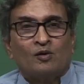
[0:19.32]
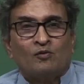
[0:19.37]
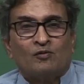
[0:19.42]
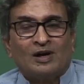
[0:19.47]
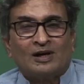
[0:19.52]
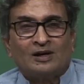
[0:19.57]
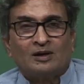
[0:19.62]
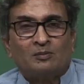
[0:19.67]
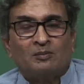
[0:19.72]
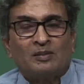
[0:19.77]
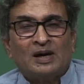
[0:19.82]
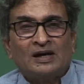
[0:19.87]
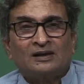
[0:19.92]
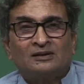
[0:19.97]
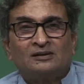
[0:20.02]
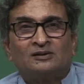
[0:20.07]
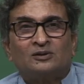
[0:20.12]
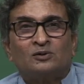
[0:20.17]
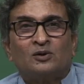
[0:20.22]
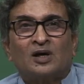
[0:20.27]
Welcome
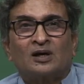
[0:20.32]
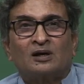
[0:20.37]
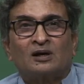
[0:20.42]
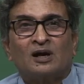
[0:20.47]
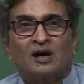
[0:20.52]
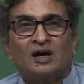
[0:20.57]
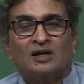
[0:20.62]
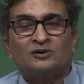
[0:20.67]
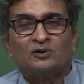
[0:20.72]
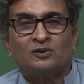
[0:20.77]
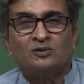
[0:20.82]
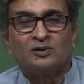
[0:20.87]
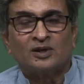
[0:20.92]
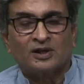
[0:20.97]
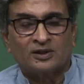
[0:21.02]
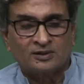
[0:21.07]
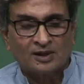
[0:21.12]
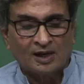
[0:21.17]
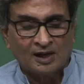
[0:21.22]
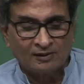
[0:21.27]
back to our class on
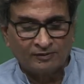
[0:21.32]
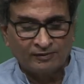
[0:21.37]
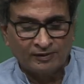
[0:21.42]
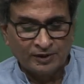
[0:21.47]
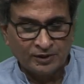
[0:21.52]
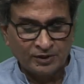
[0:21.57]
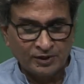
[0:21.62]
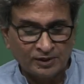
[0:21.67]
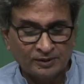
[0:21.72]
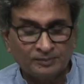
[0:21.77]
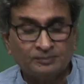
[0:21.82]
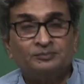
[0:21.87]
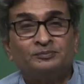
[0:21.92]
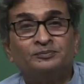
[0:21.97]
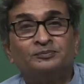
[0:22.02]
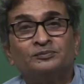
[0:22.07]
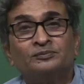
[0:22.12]
textile finishing.